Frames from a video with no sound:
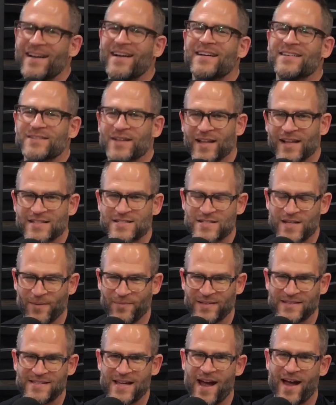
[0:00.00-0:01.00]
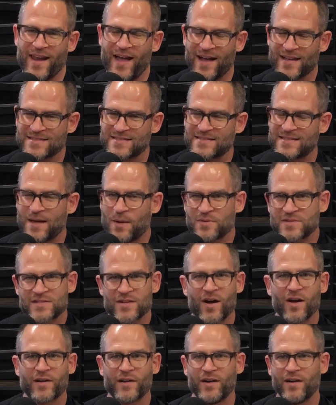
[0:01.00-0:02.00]
So let's jump to townhouses. I was
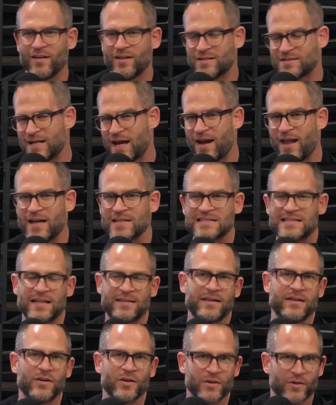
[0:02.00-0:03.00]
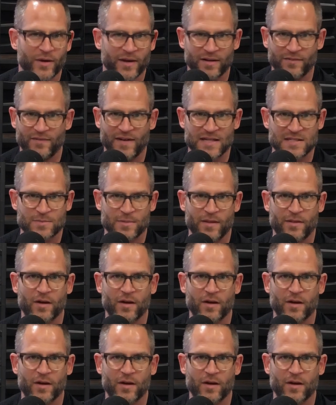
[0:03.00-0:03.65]
talking earlier. Townhouses, I think, are a great investment.